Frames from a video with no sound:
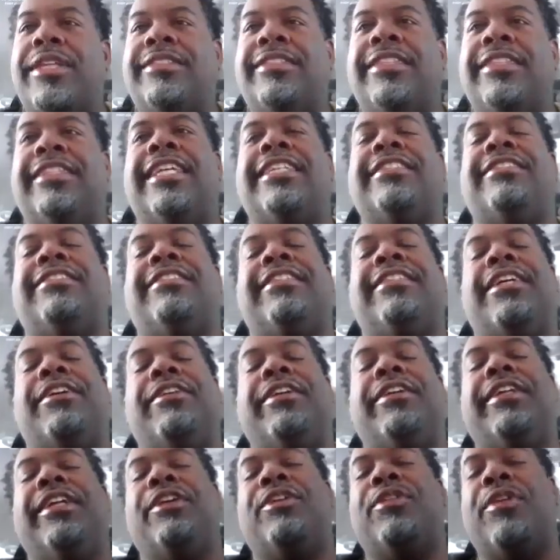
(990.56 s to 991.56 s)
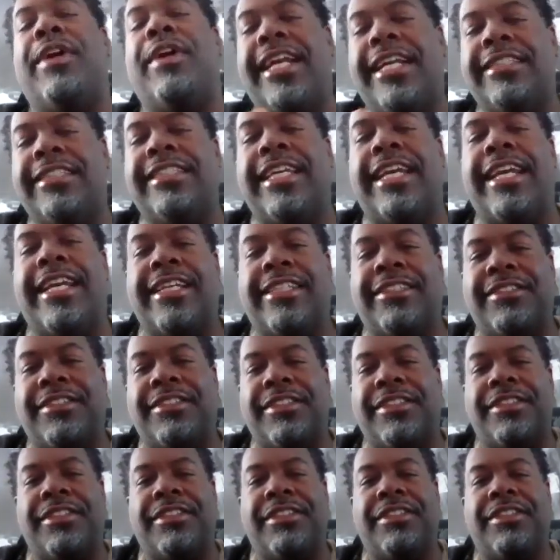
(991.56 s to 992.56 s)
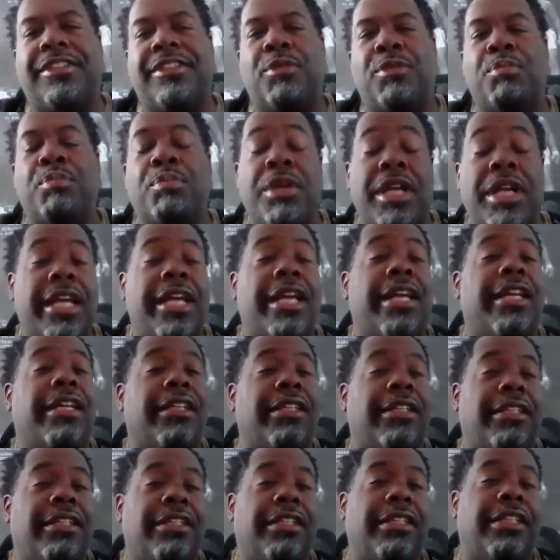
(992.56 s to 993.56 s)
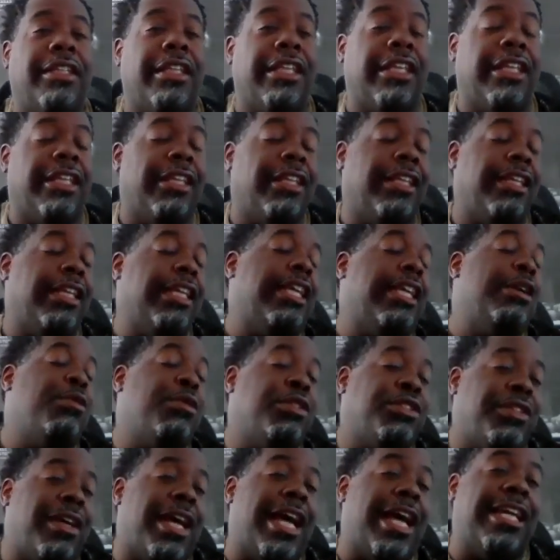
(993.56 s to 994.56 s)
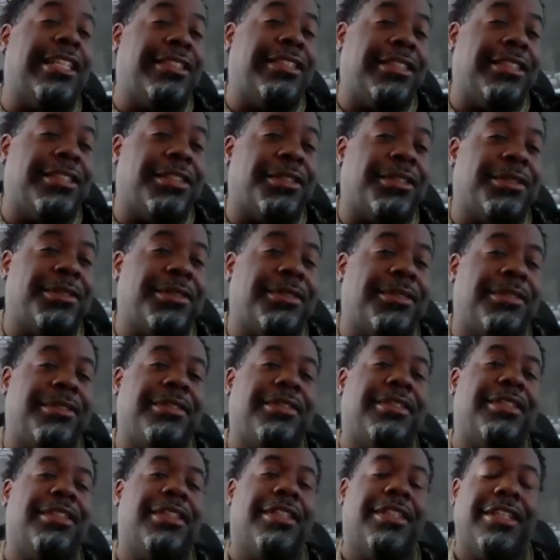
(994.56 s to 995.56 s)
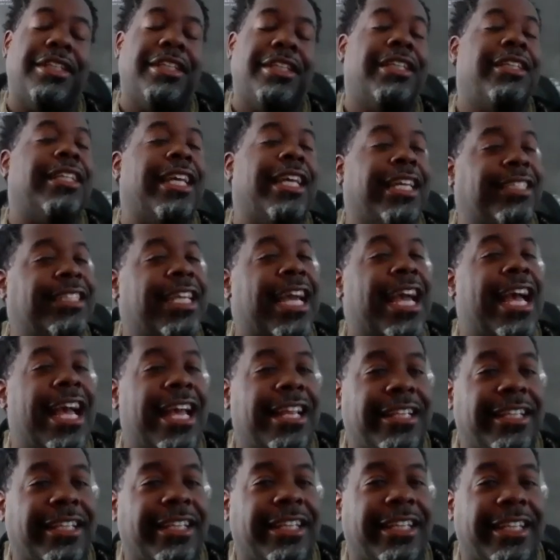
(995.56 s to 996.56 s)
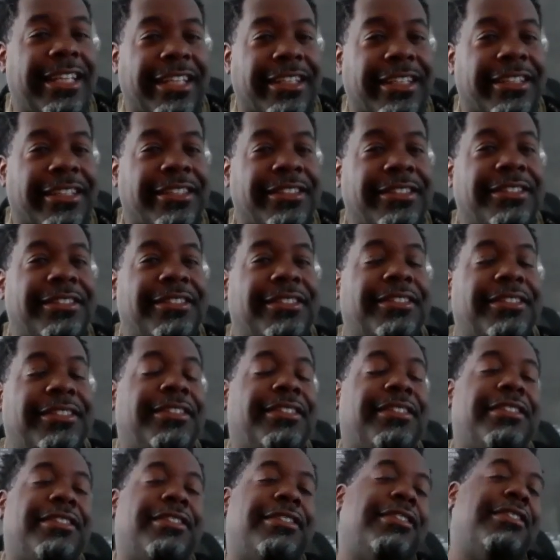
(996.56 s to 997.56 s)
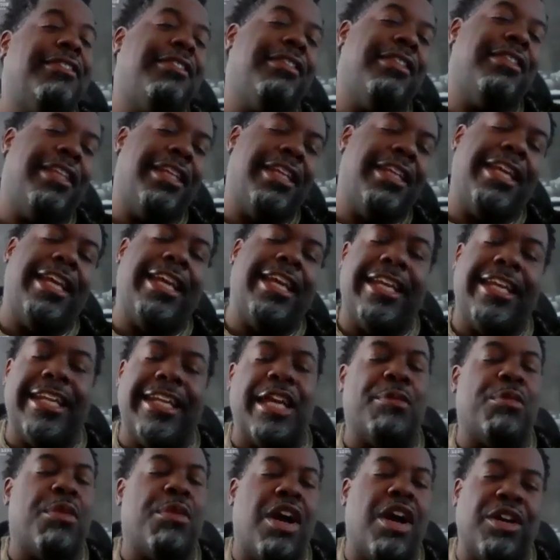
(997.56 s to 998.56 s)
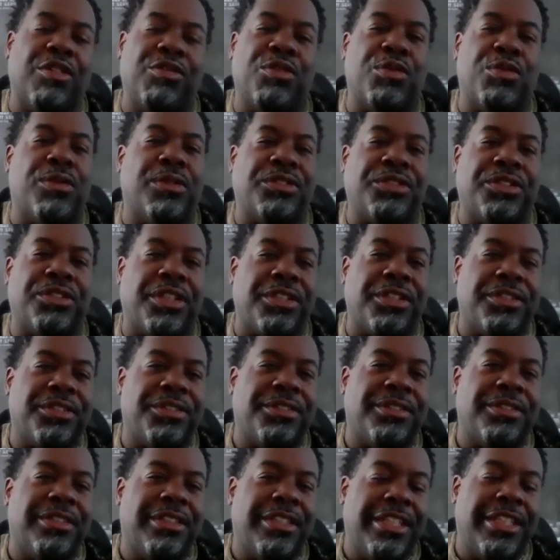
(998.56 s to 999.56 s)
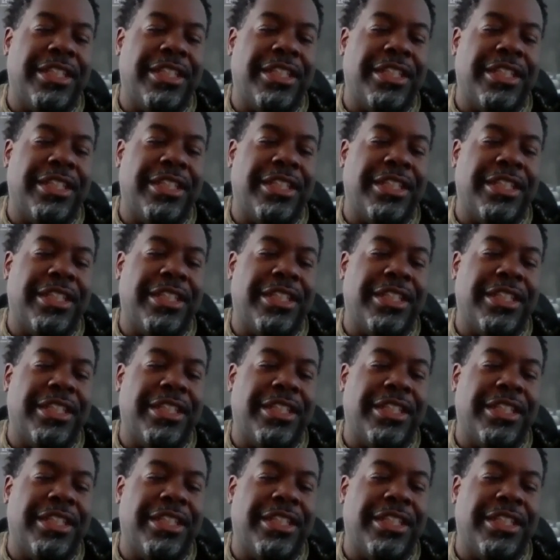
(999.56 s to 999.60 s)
wasn't necessarily the greatest answer, but it was logical. They tied it in, and they brought it full circle.